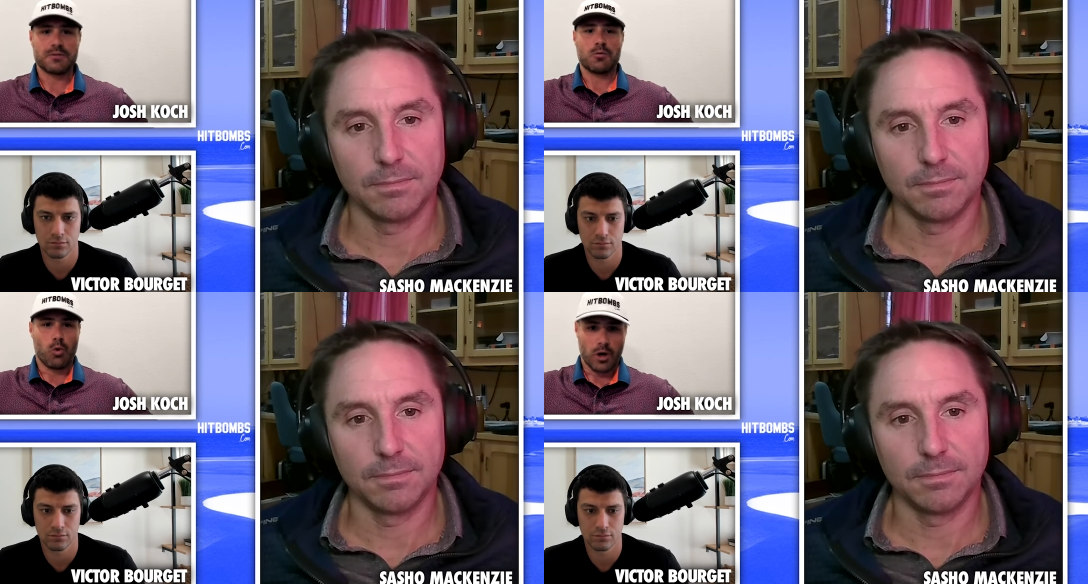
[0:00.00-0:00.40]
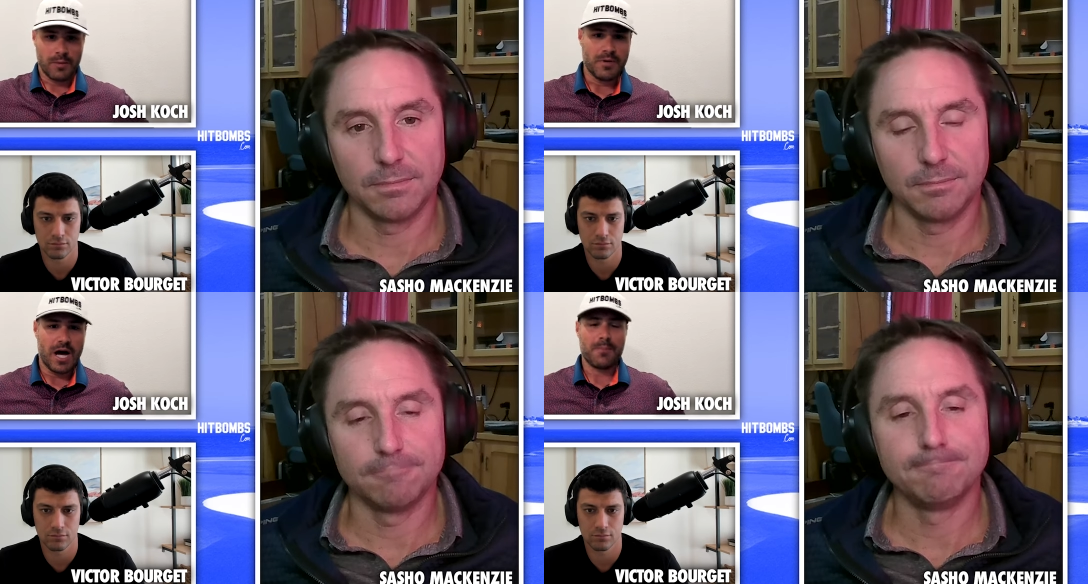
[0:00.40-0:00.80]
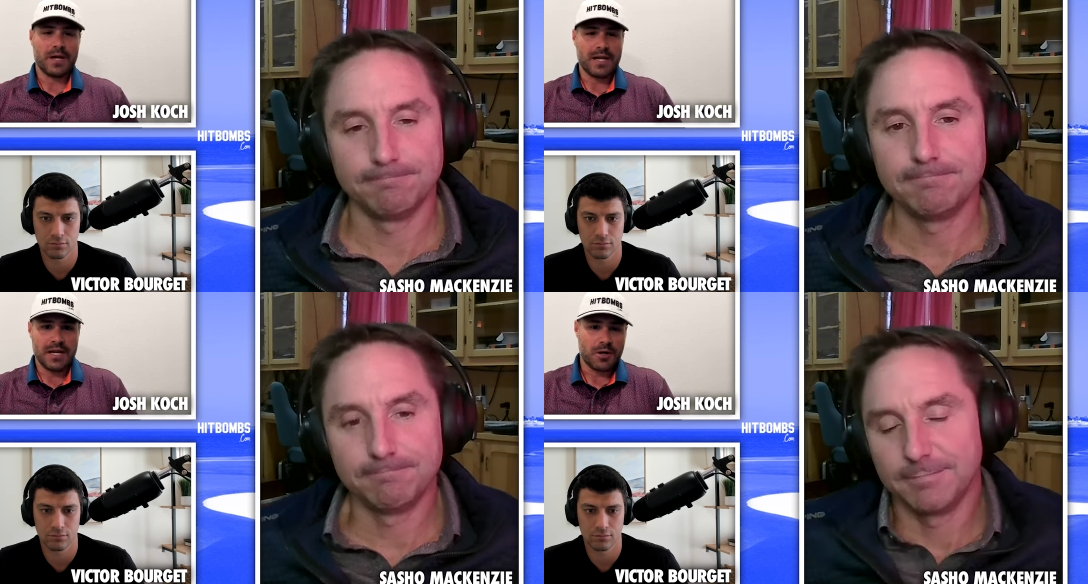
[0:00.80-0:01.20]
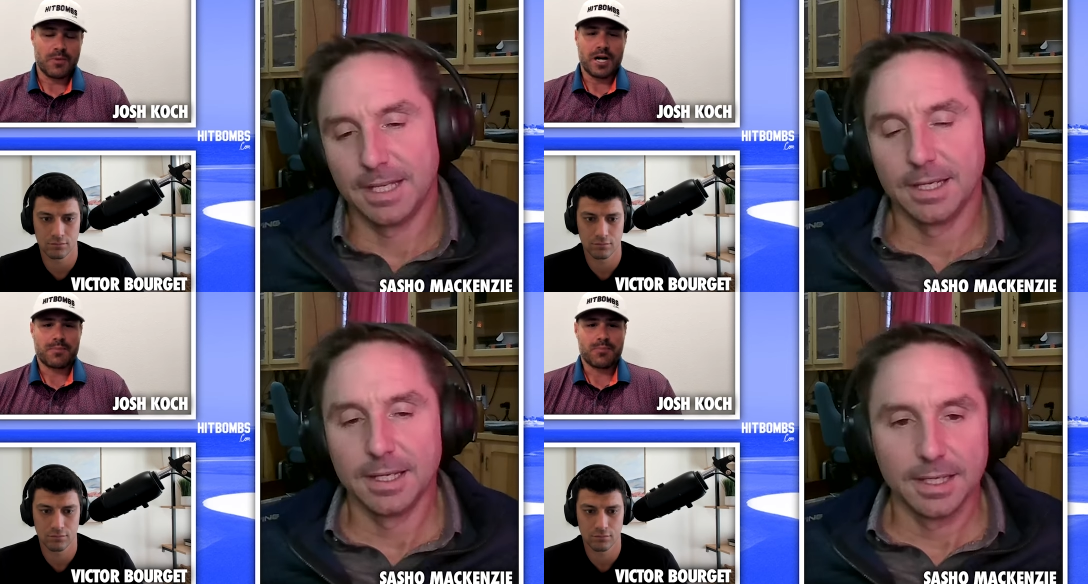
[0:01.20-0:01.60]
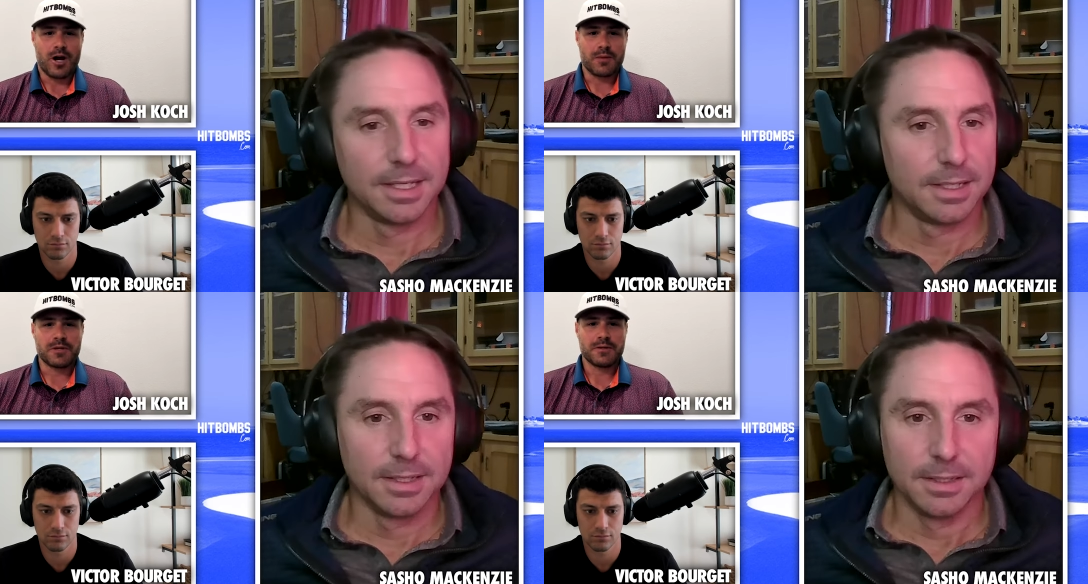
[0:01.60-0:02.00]
Speaker 1: warmed up and getting their body
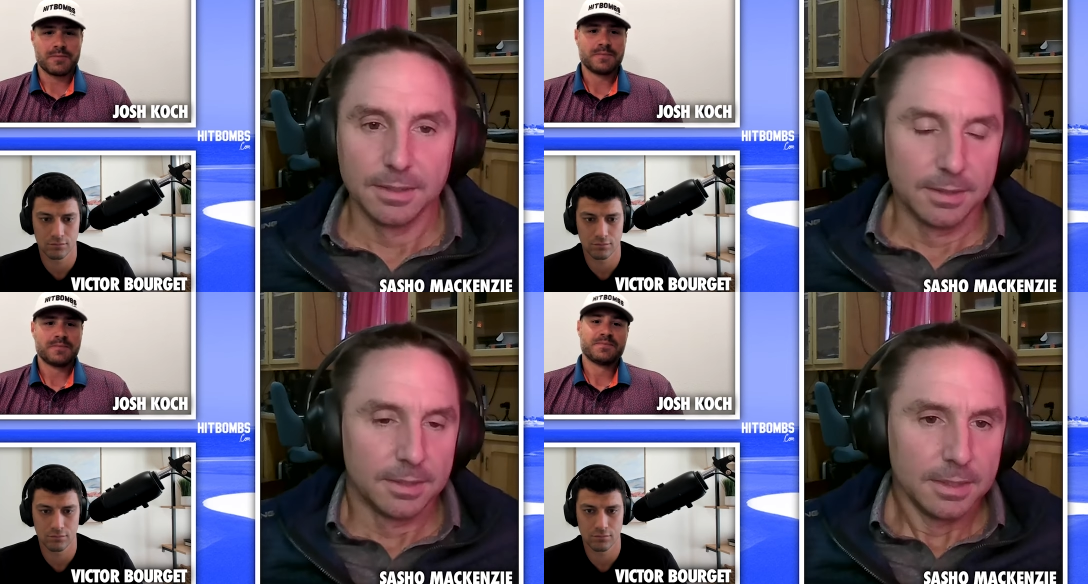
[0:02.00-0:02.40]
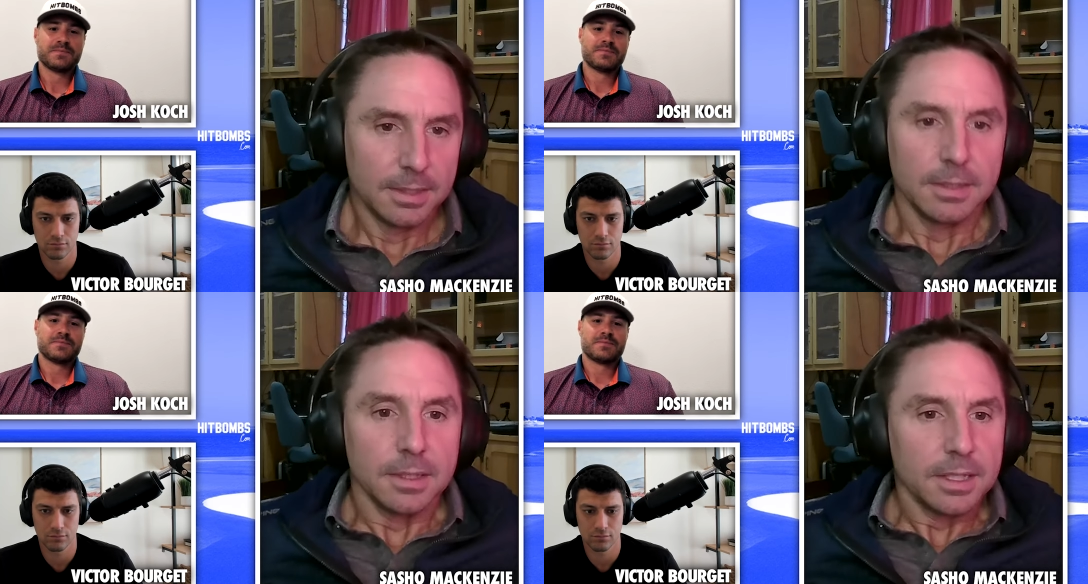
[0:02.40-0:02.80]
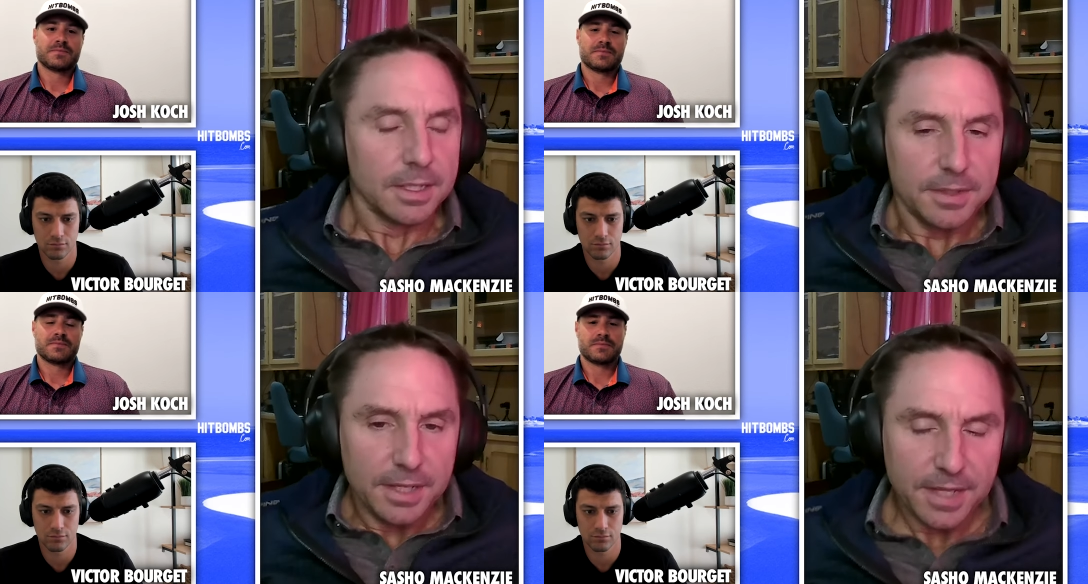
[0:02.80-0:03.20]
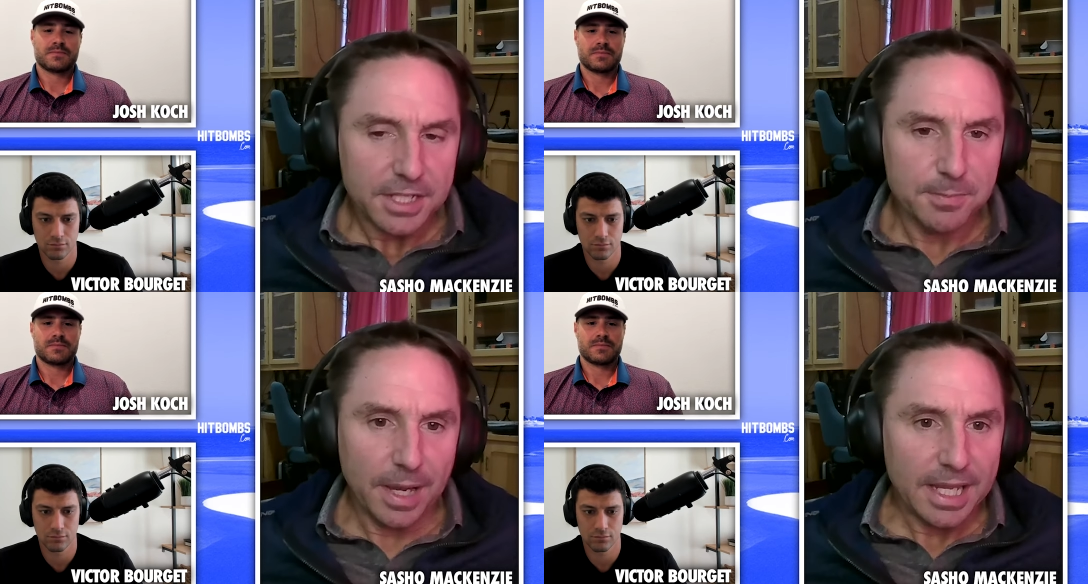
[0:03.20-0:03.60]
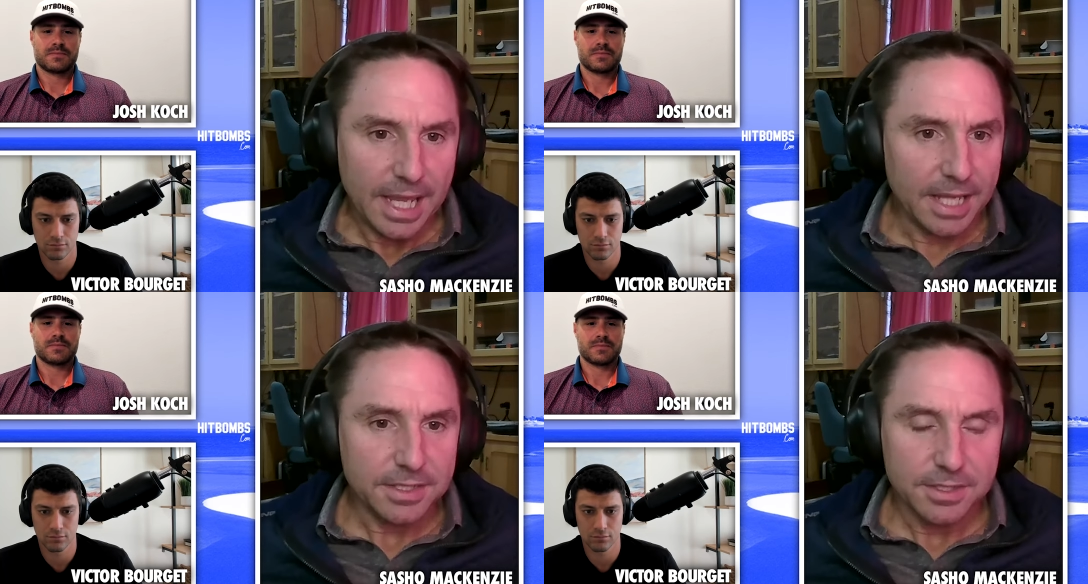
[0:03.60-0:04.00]
primed?
Speaker 2: That, that's my
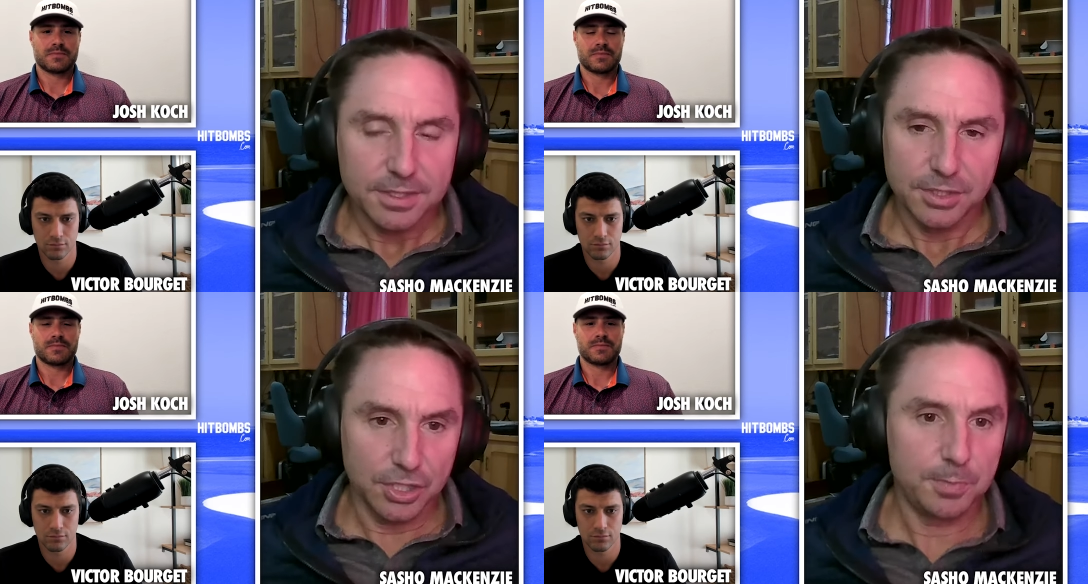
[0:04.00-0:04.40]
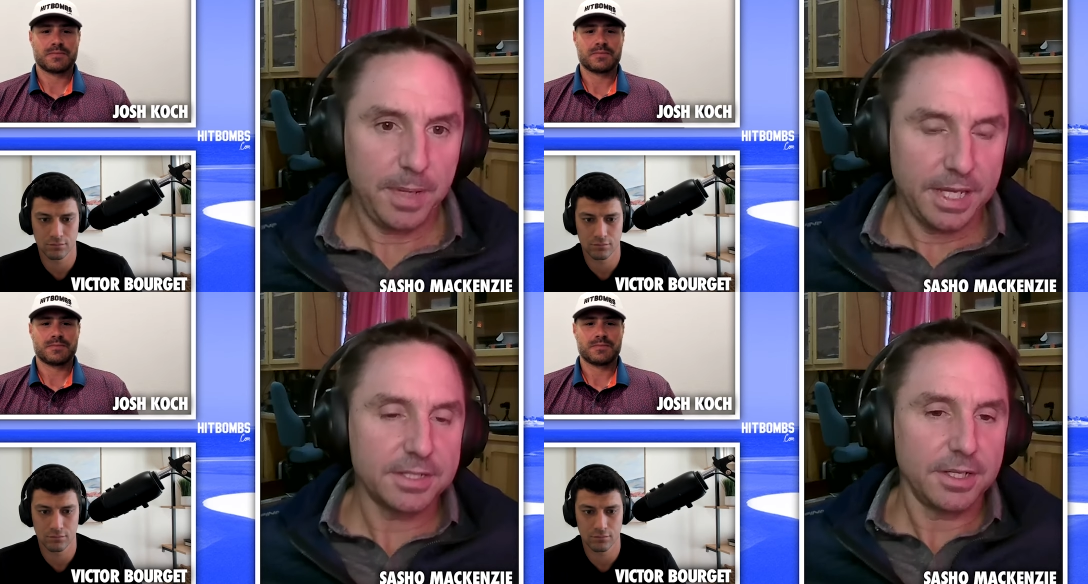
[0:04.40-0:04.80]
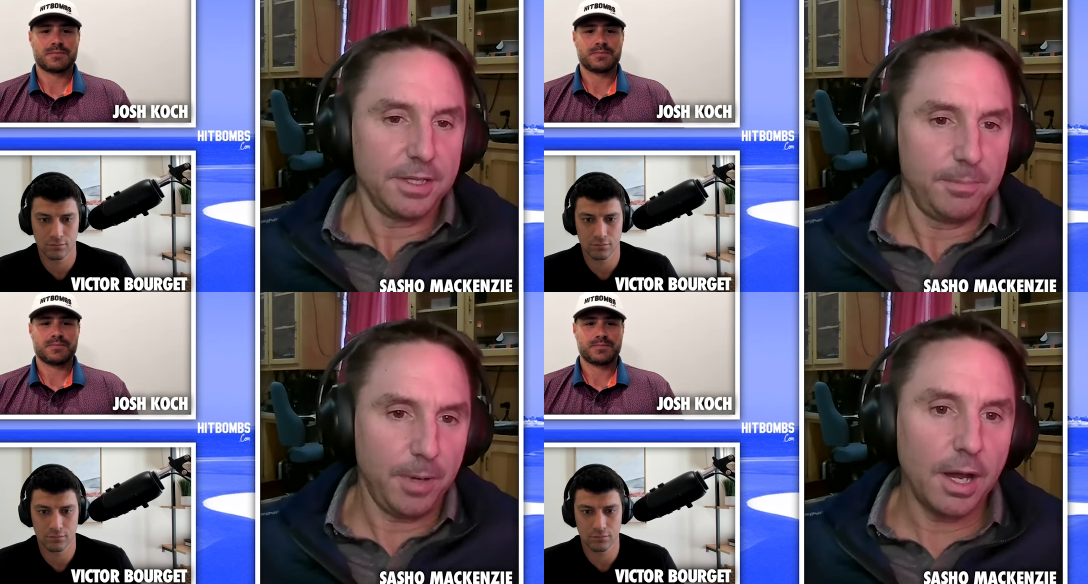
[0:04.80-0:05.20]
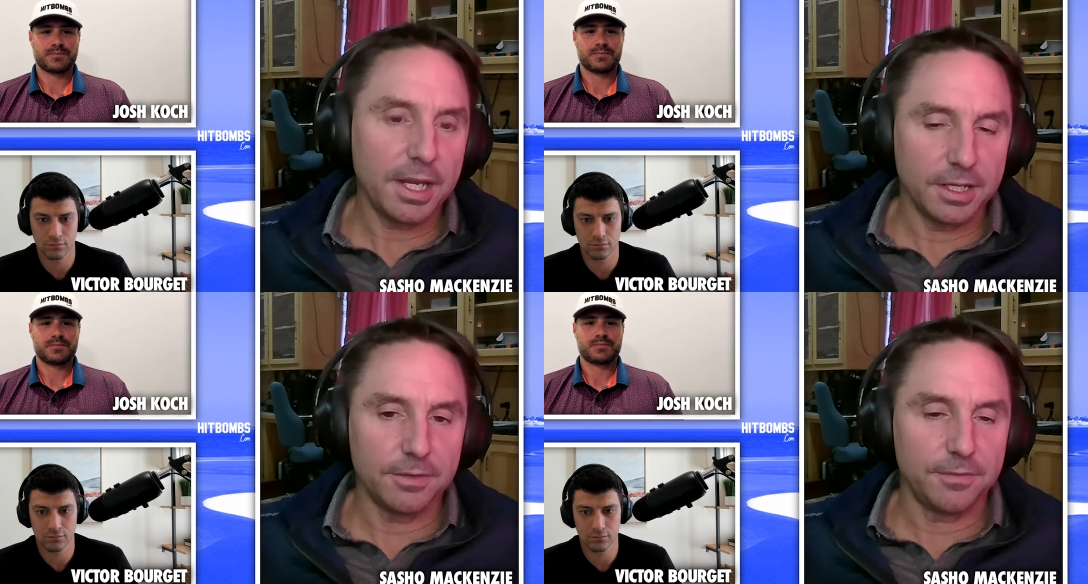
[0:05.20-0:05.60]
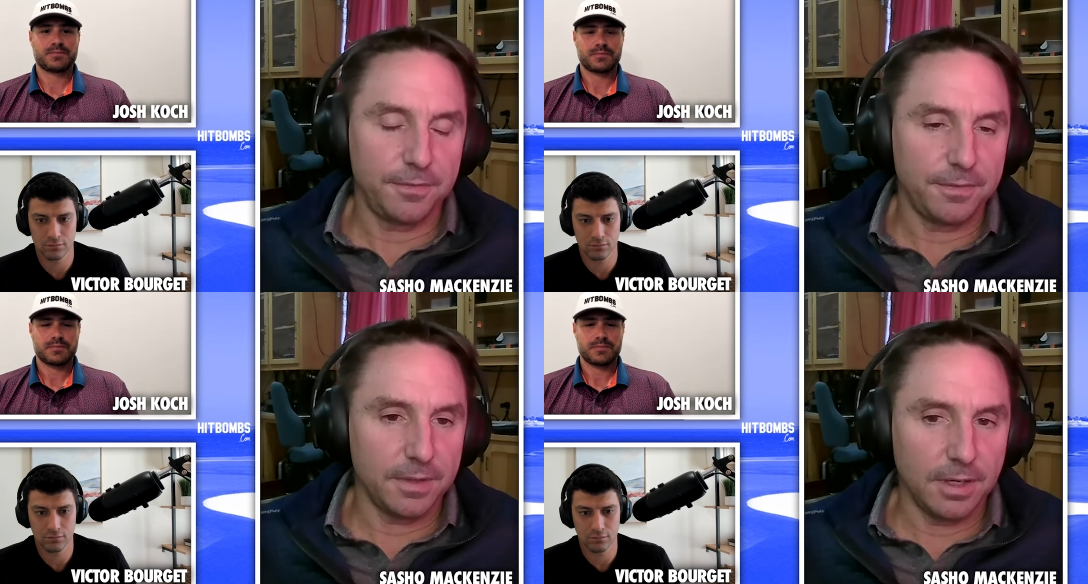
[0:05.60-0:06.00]
guess, just based on the body
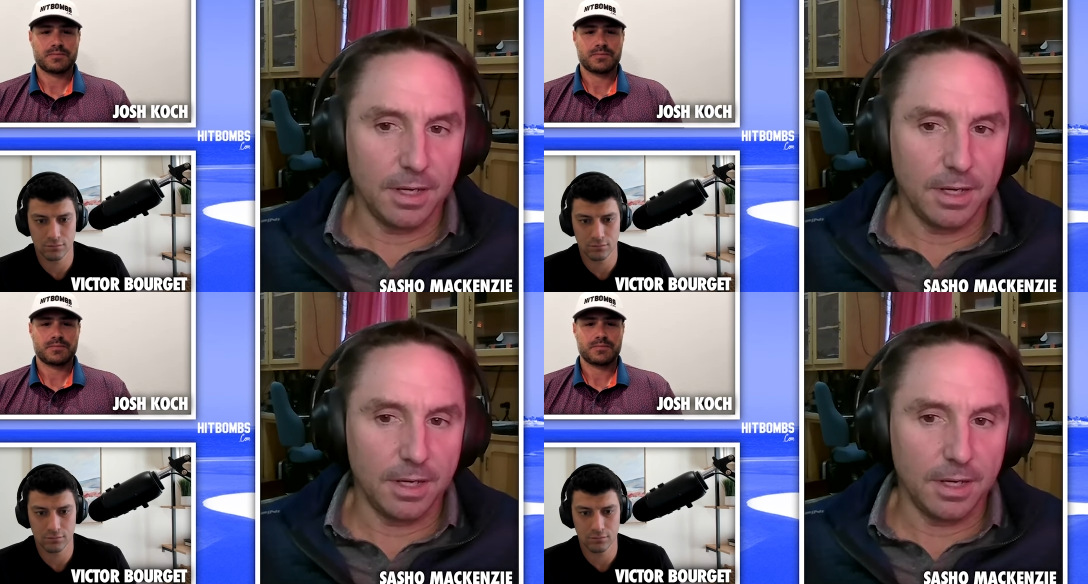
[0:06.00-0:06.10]
of,